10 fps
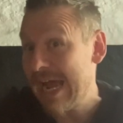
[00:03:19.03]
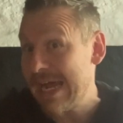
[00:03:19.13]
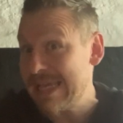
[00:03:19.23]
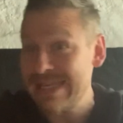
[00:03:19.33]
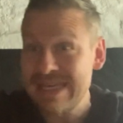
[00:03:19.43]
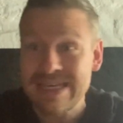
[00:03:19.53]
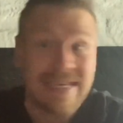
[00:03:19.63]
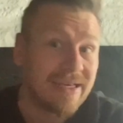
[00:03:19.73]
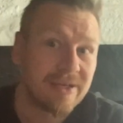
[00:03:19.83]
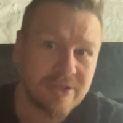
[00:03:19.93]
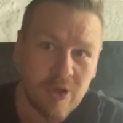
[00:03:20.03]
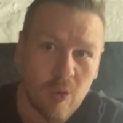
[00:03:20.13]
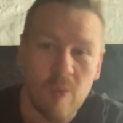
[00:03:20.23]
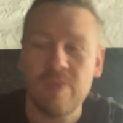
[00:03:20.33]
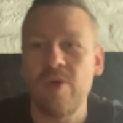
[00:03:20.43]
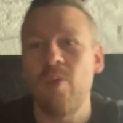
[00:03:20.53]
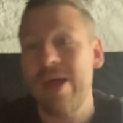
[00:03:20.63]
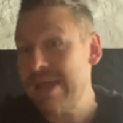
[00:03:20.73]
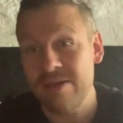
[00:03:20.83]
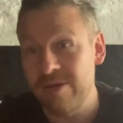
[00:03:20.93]
Aikido, the
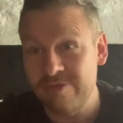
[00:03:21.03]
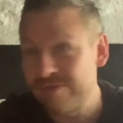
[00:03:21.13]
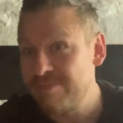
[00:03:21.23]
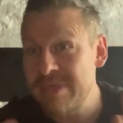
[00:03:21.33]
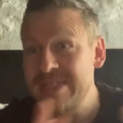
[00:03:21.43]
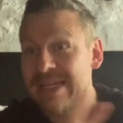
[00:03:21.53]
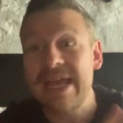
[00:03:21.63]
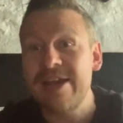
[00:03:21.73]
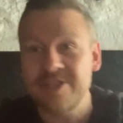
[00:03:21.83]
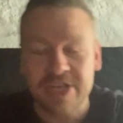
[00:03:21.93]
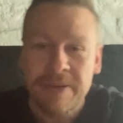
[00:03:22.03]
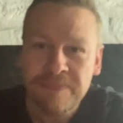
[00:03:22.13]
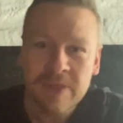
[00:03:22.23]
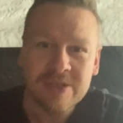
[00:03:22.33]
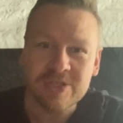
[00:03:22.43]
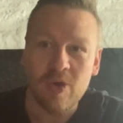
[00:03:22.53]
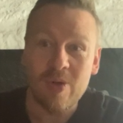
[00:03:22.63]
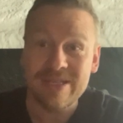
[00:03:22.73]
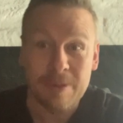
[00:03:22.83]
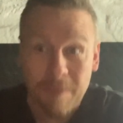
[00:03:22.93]
way of meeting energy. So
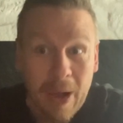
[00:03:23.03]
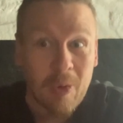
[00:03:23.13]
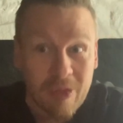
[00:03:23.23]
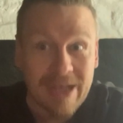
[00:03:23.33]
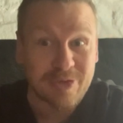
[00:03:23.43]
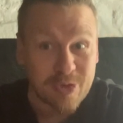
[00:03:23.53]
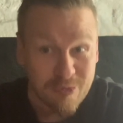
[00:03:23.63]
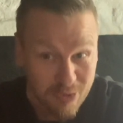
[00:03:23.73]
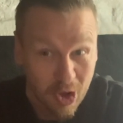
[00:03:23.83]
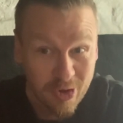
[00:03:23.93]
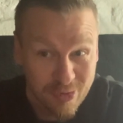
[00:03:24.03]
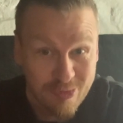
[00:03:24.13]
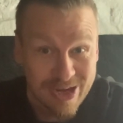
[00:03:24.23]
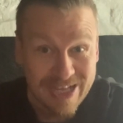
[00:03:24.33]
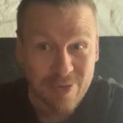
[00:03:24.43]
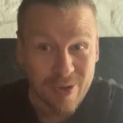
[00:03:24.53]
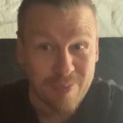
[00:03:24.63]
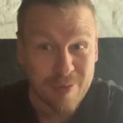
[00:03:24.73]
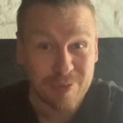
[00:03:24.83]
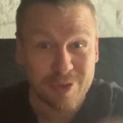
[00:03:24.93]
it's about that. So you've got to really, when
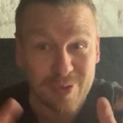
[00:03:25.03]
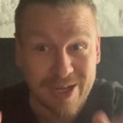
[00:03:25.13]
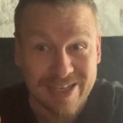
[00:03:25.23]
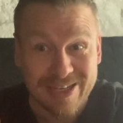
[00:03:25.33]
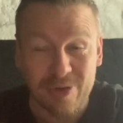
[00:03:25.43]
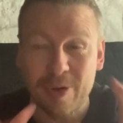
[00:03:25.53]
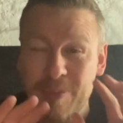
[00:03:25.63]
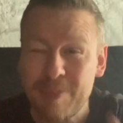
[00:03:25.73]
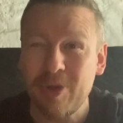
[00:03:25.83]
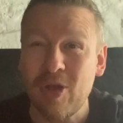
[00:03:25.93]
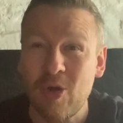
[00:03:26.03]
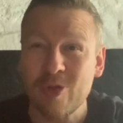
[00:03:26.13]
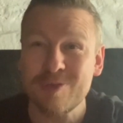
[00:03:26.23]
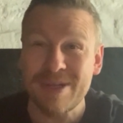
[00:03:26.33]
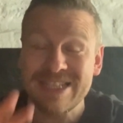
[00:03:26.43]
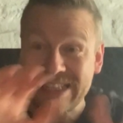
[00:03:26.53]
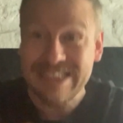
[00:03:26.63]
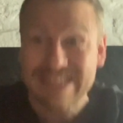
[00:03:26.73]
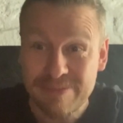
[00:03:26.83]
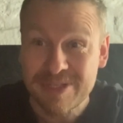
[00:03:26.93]
people do Aikido, now people automatically
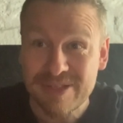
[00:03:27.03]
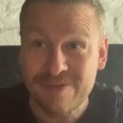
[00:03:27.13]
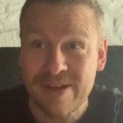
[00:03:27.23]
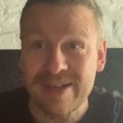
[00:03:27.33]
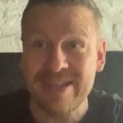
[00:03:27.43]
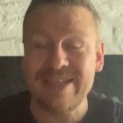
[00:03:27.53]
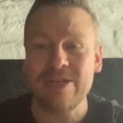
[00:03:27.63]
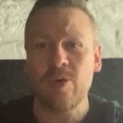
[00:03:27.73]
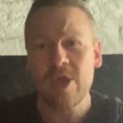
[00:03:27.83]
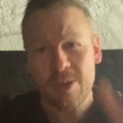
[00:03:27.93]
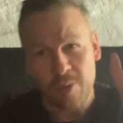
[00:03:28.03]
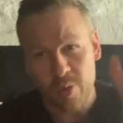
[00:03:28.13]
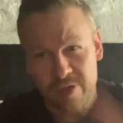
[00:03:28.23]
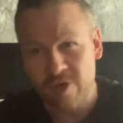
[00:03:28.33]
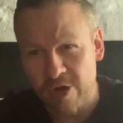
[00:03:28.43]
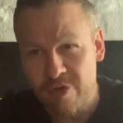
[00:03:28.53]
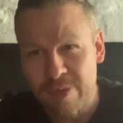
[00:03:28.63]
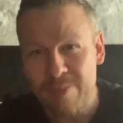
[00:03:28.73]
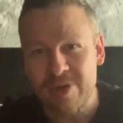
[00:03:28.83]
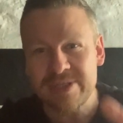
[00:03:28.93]
leap to defend Aikido. But what you've got to
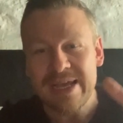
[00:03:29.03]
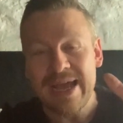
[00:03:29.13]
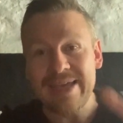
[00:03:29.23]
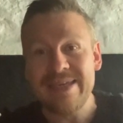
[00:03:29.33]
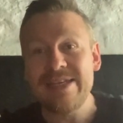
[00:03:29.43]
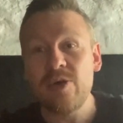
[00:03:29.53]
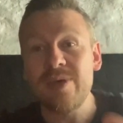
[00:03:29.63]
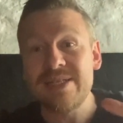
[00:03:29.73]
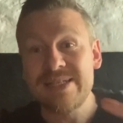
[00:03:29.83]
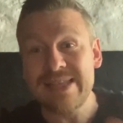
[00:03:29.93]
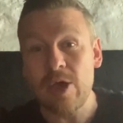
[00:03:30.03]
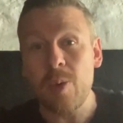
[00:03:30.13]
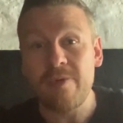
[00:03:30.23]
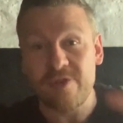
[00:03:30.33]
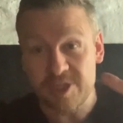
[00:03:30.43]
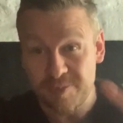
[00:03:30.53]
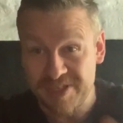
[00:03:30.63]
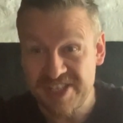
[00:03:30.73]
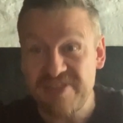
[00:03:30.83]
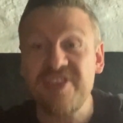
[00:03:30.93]
remember is Aikido is set up for a
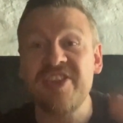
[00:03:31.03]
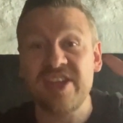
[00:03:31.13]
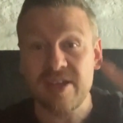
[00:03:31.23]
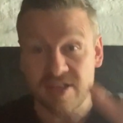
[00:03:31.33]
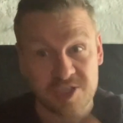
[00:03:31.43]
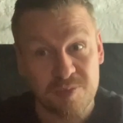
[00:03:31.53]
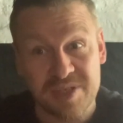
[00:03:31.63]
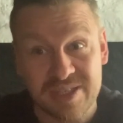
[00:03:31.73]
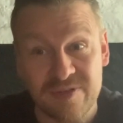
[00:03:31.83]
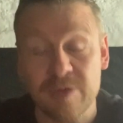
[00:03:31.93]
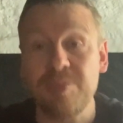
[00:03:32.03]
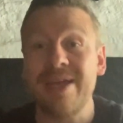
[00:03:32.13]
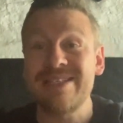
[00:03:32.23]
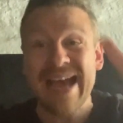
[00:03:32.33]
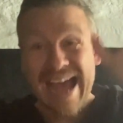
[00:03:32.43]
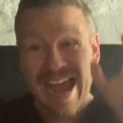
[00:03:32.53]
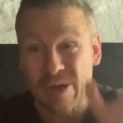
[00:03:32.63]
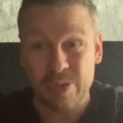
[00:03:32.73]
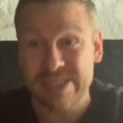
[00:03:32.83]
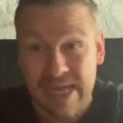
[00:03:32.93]
specific thing at a specific place
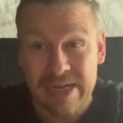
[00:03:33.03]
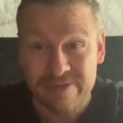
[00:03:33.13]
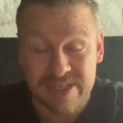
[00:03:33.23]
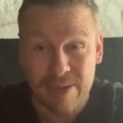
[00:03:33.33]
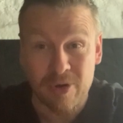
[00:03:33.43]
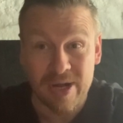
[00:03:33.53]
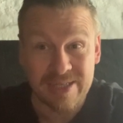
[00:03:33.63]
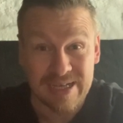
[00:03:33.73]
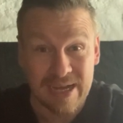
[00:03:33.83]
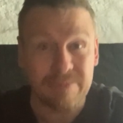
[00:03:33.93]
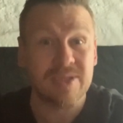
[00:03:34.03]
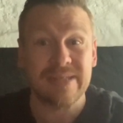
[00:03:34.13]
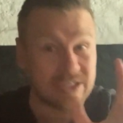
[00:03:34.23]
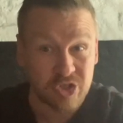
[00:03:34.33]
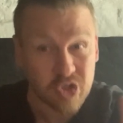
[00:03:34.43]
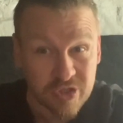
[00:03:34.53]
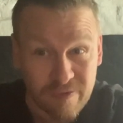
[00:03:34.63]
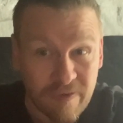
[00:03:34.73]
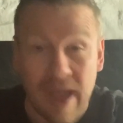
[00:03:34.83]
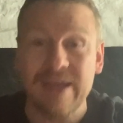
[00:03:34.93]
outside of samurai times. That's just a
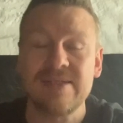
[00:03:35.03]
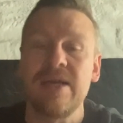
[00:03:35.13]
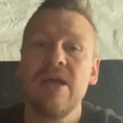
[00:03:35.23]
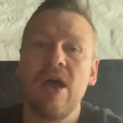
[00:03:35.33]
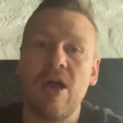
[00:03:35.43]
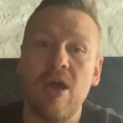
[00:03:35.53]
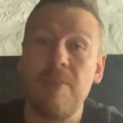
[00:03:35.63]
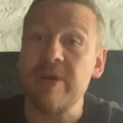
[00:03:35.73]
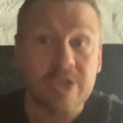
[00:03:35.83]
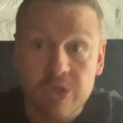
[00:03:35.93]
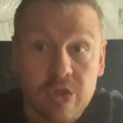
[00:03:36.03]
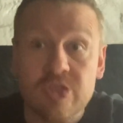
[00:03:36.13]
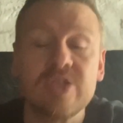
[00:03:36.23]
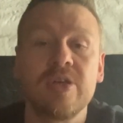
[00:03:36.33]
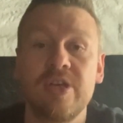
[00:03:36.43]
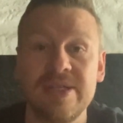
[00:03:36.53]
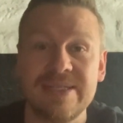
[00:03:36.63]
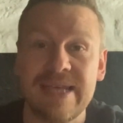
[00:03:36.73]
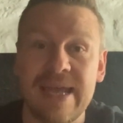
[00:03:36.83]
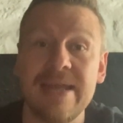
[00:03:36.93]
fact. But it does
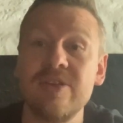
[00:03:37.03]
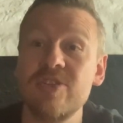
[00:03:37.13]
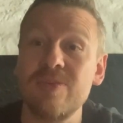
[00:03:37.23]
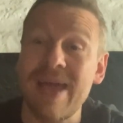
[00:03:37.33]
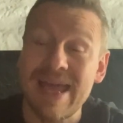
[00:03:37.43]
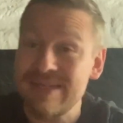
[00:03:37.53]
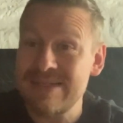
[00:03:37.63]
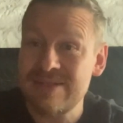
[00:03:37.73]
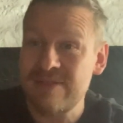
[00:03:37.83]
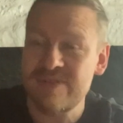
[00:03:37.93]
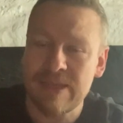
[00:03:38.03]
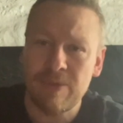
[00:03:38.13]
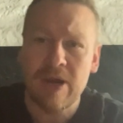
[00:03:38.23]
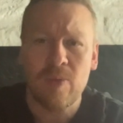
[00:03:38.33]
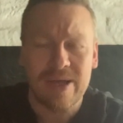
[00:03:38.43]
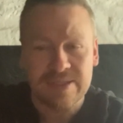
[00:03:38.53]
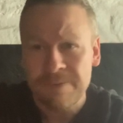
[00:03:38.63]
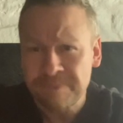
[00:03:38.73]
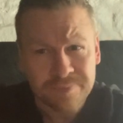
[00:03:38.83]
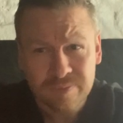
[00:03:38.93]
contain some essence of samurai ways.
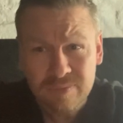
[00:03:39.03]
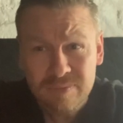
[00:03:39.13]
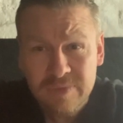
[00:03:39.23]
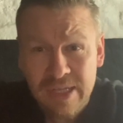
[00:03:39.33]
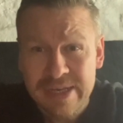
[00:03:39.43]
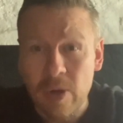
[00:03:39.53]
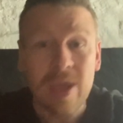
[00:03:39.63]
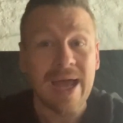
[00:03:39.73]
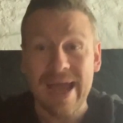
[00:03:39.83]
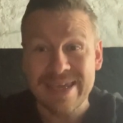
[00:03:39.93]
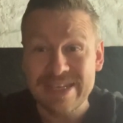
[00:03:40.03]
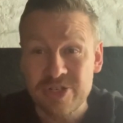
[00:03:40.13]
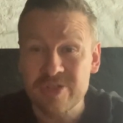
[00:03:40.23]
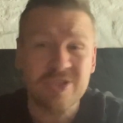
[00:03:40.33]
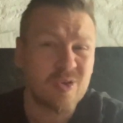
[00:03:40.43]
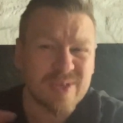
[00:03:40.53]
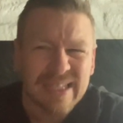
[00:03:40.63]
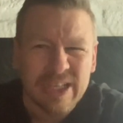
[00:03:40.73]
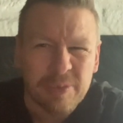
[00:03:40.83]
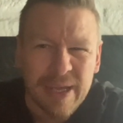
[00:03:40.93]
Now, Aikijutsu is a
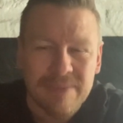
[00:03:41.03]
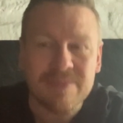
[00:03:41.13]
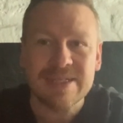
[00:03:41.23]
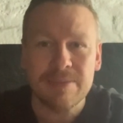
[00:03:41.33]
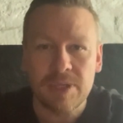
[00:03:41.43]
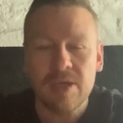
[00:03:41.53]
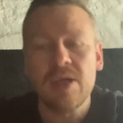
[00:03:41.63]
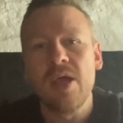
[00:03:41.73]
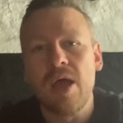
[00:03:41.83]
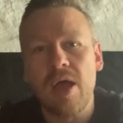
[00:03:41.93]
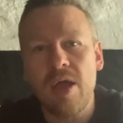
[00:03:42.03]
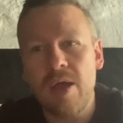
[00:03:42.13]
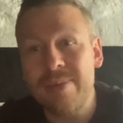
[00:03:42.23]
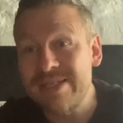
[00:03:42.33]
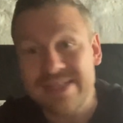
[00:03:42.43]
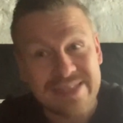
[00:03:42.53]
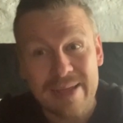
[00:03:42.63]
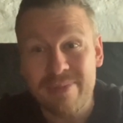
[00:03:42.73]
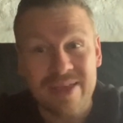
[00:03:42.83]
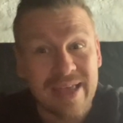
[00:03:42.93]
little bit similar. It's the
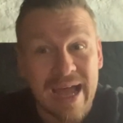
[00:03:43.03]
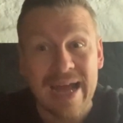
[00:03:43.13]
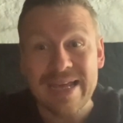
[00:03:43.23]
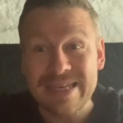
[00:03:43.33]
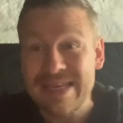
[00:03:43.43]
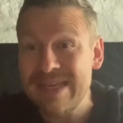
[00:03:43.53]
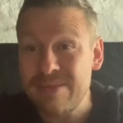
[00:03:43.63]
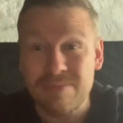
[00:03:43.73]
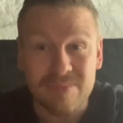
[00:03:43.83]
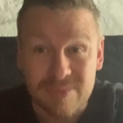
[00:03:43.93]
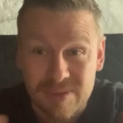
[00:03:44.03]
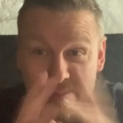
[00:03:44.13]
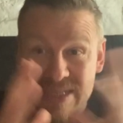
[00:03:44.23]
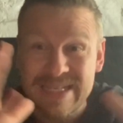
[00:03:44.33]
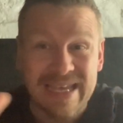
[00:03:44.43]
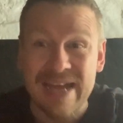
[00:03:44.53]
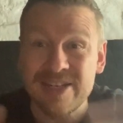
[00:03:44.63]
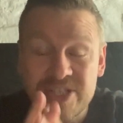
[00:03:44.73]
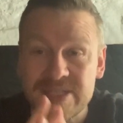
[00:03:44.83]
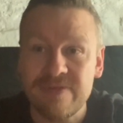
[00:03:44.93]
same thing. Aiki, meeting
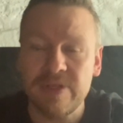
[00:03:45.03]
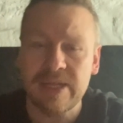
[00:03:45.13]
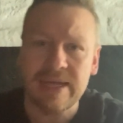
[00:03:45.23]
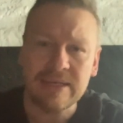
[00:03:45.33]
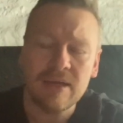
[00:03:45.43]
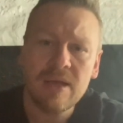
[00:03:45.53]
energies, if you like.